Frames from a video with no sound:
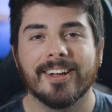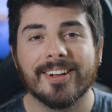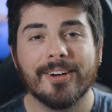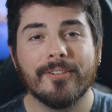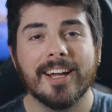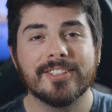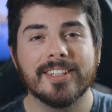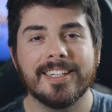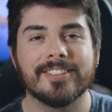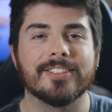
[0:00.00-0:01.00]

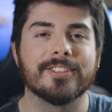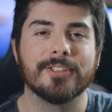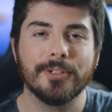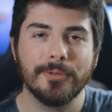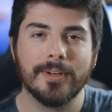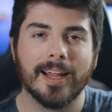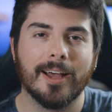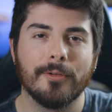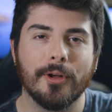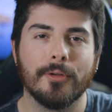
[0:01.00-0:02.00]
Congratulations, you
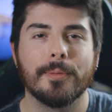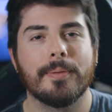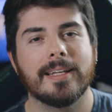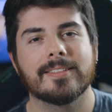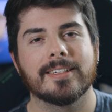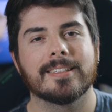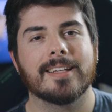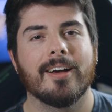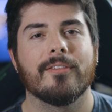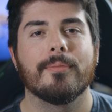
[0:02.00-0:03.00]
now know the basics
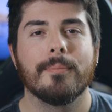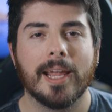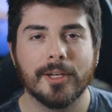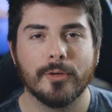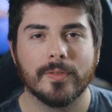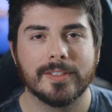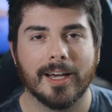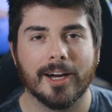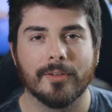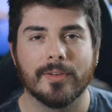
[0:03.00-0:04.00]
of manual
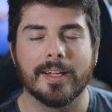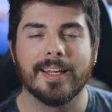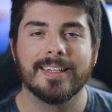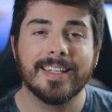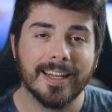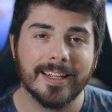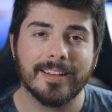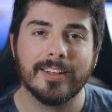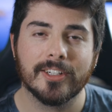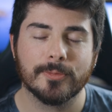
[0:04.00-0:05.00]
photography and getting
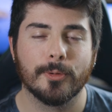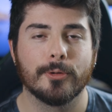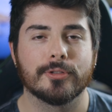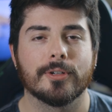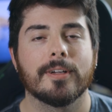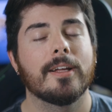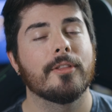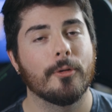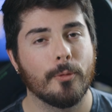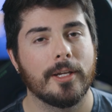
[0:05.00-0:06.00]
the exposure
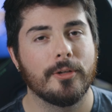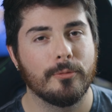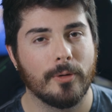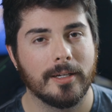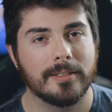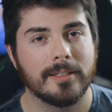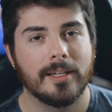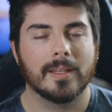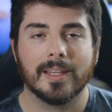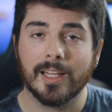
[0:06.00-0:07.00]
the way you want.
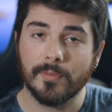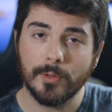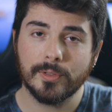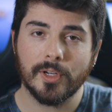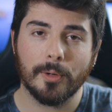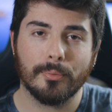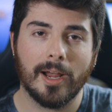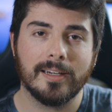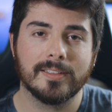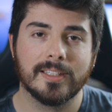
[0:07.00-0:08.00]
If you start
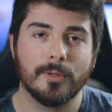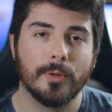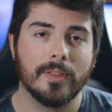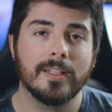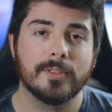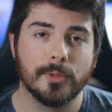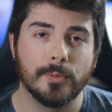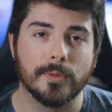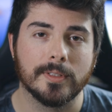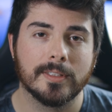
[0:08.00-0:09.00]
practicing with these
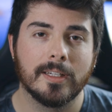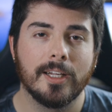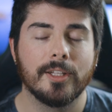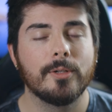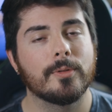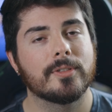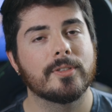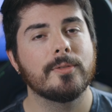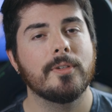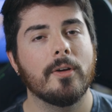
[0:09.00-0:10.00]
tools, you will
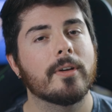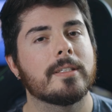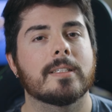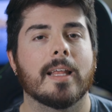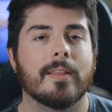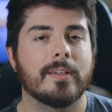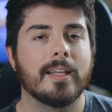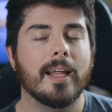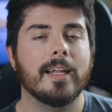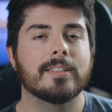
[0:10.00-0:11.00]
soon notice that the
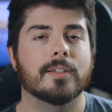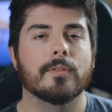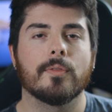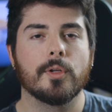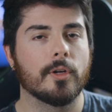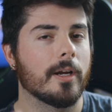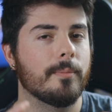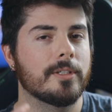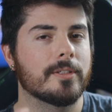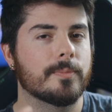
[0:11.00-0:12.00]
days of your
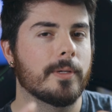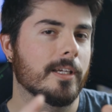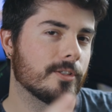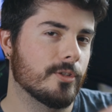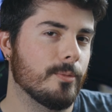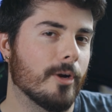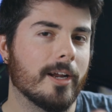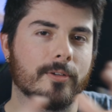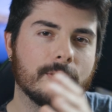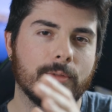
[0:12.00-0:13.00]
images being too
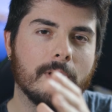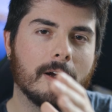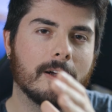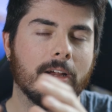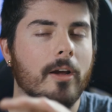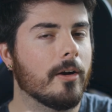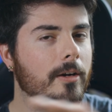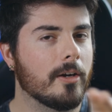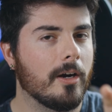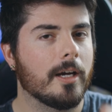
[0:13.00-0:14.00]
bright or too dark are
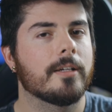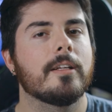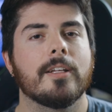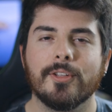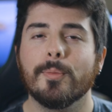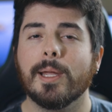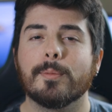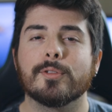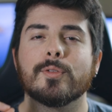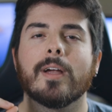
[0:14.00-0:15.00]
gone. You'll be
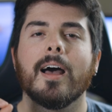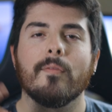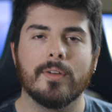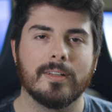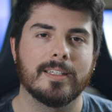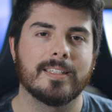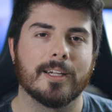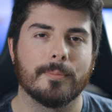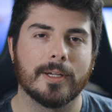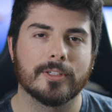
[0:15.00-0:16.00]
able to confidently
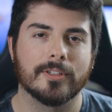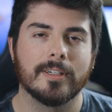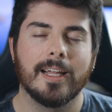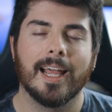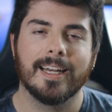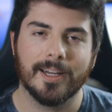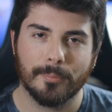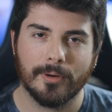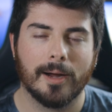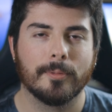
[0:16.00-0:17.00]
take a picture and get a
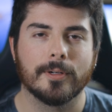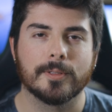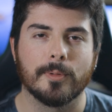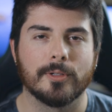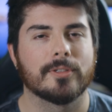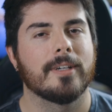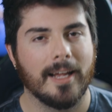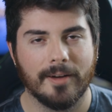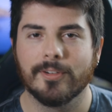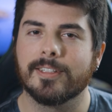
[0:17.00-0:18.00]
proper exposure
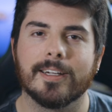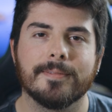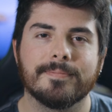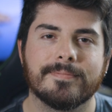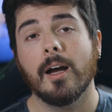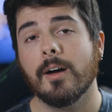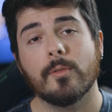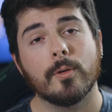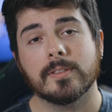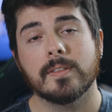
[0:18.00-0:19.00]
every time. Of
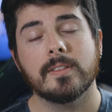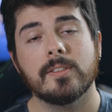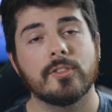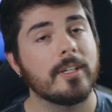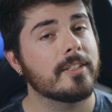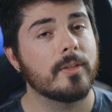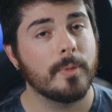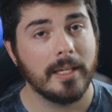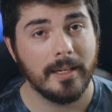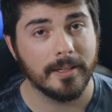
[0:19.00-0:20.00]
course, this is just the
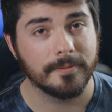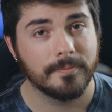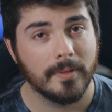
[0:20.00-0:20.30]
beginning.